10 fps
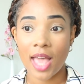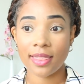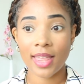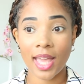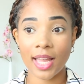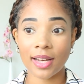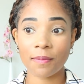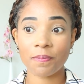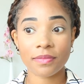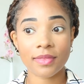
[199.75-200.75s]

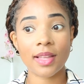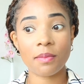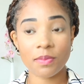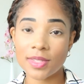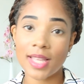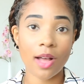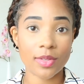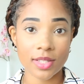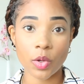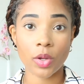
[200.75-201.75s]
then
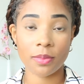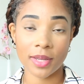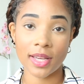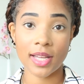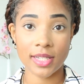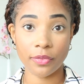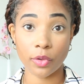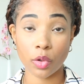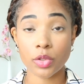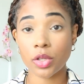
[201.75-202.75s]
sales is going to be difficult.